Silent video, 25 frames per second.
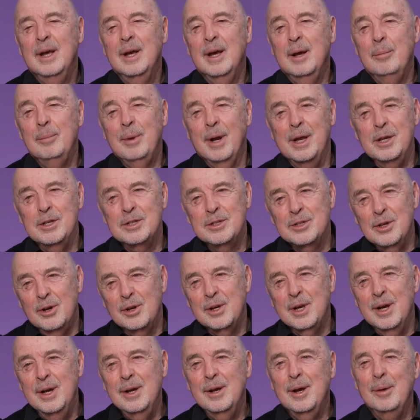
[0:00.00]
I played
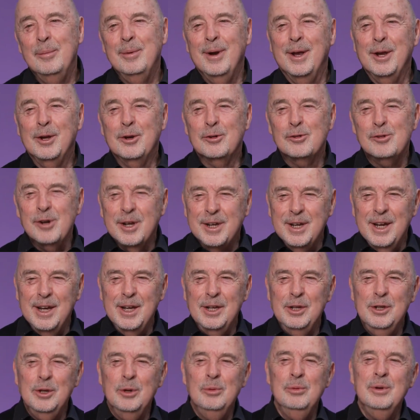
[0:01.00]
soccer, I played cricket,
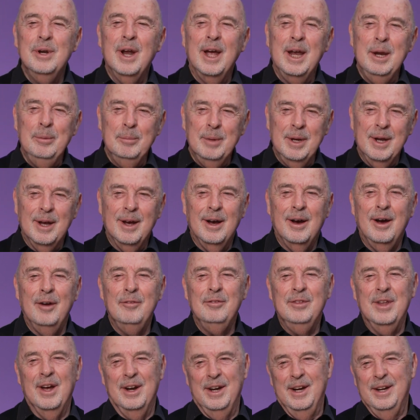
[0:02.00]
you name it, I've done